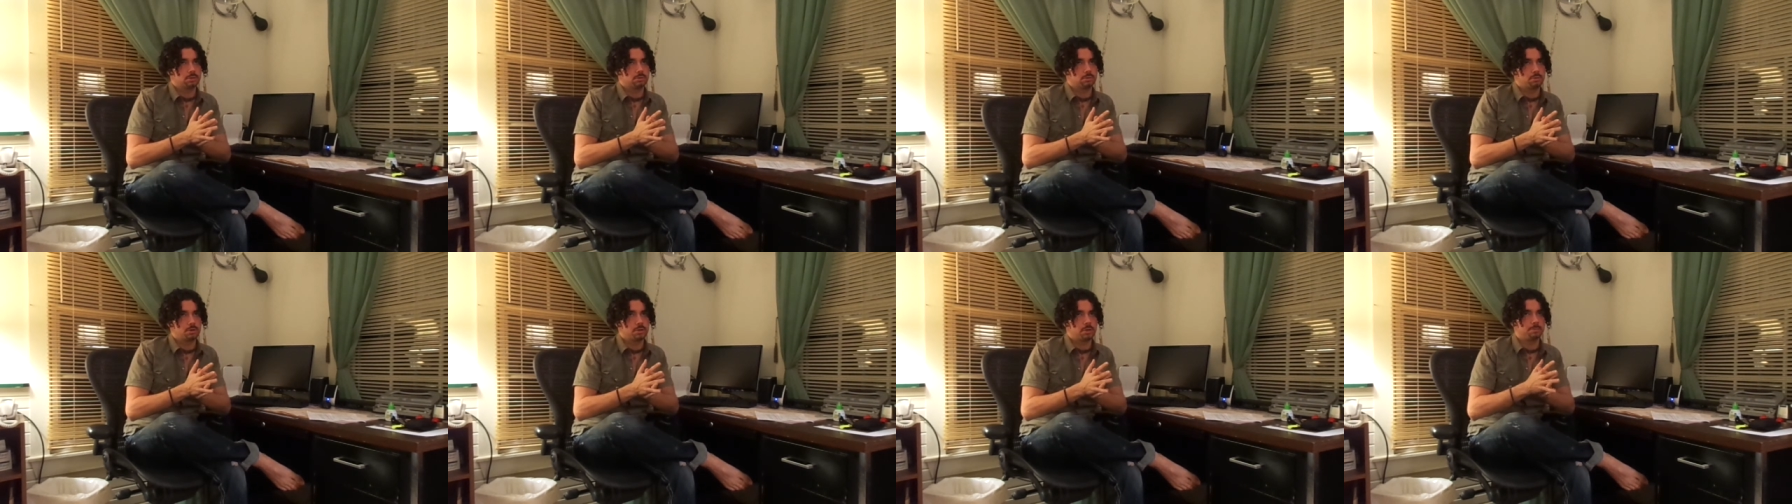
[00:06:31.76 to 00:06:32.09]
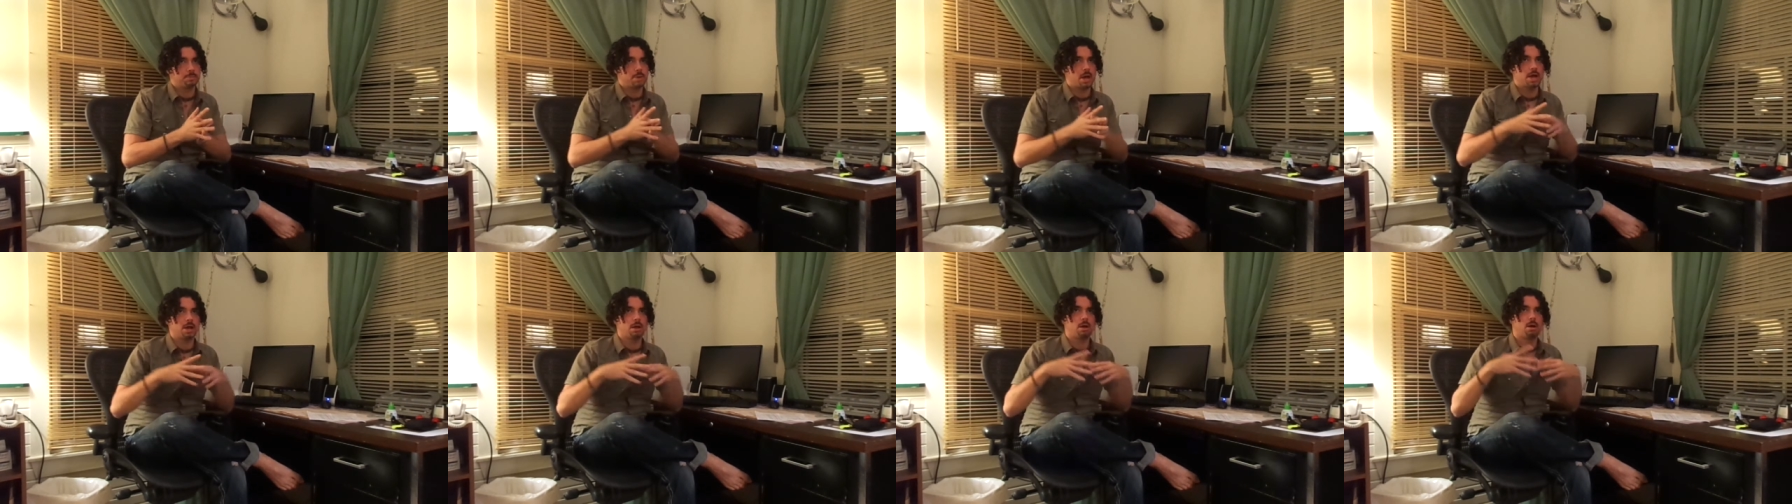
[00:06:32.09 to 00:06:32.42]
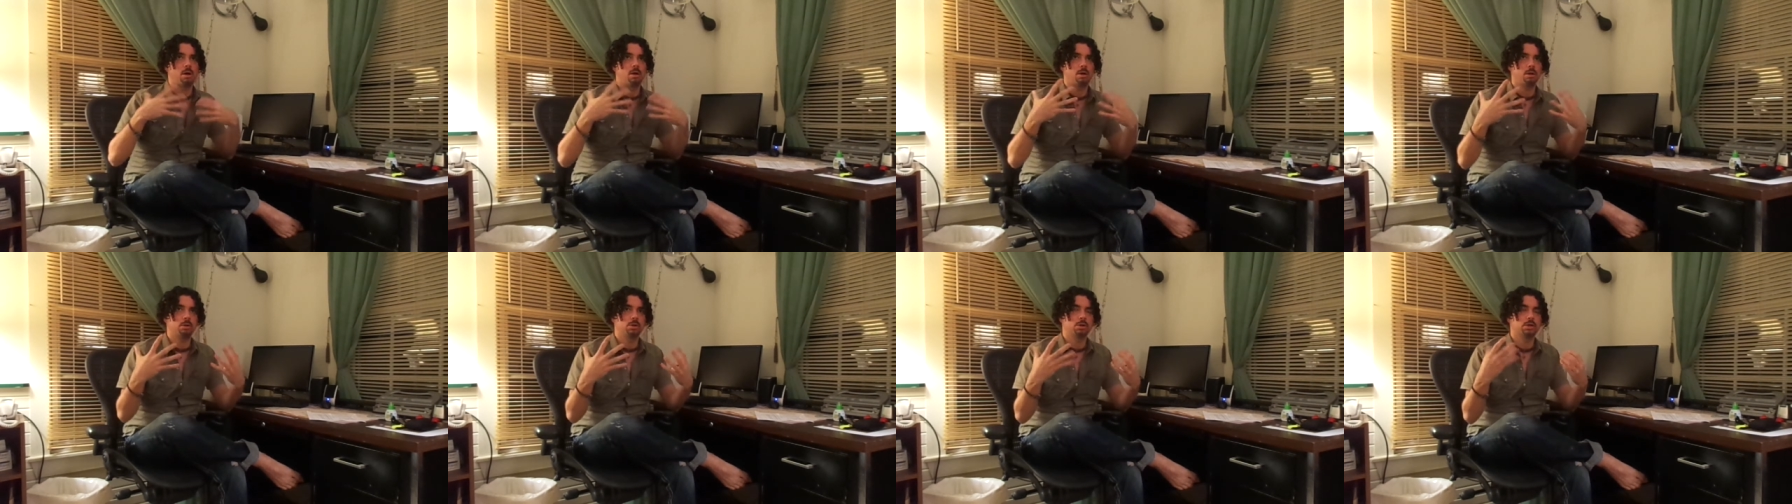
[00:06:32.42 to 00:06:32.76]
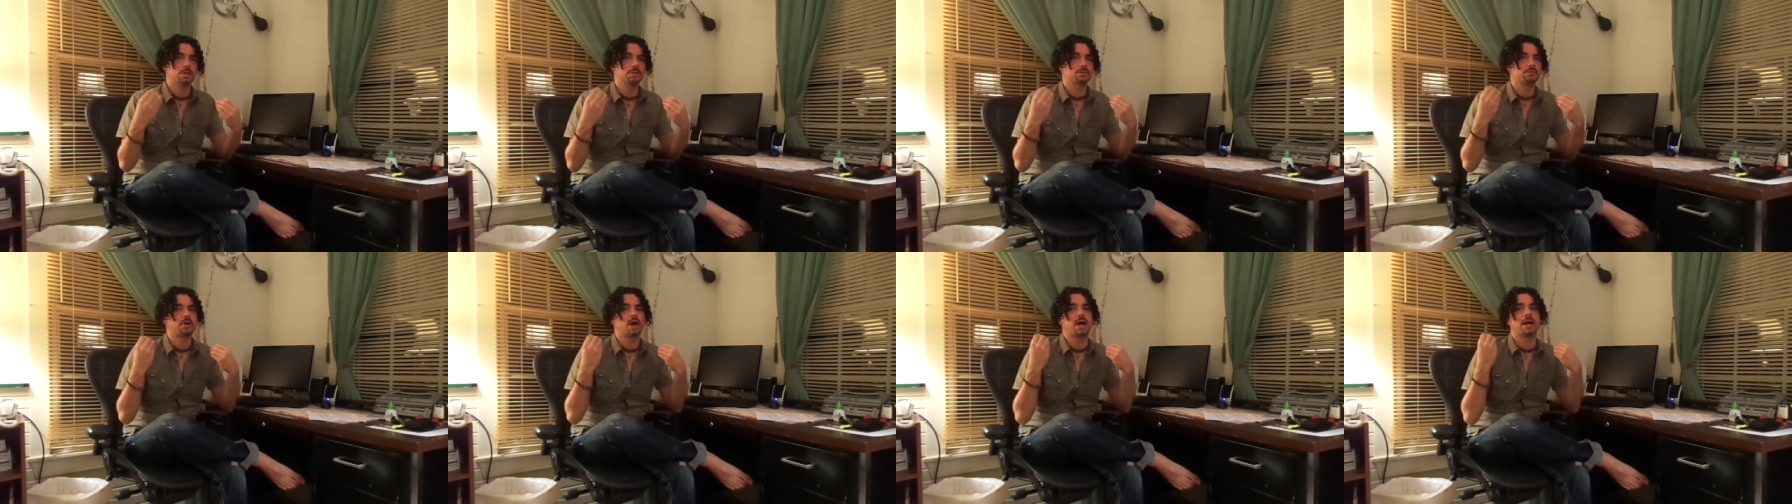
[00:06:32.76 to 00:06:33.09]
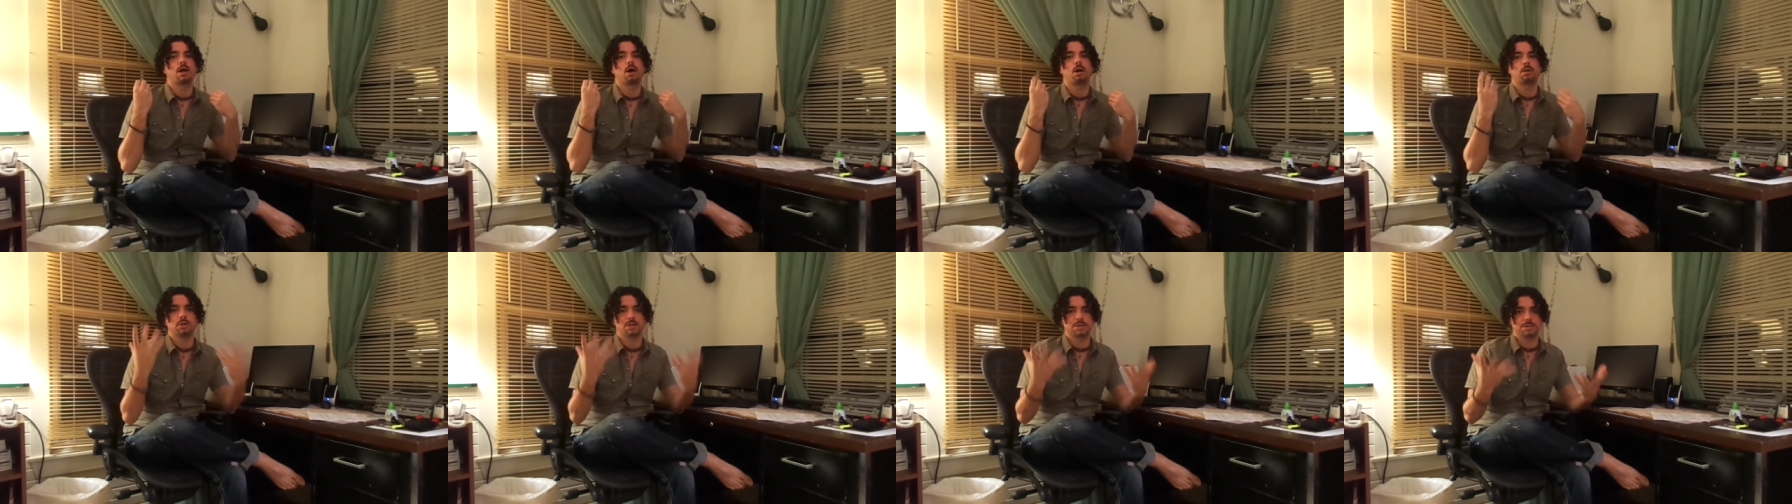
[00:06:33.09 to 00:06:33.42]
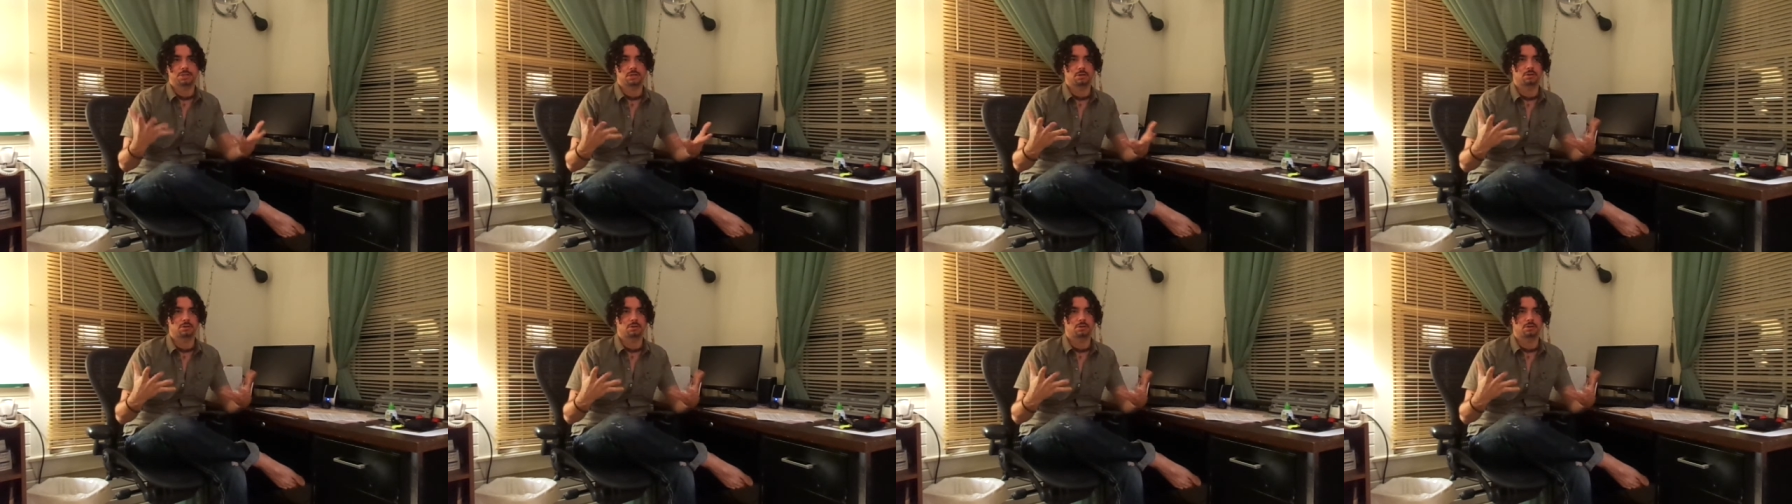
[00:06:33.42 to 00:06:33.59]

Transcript: with my whole, it's very holistic,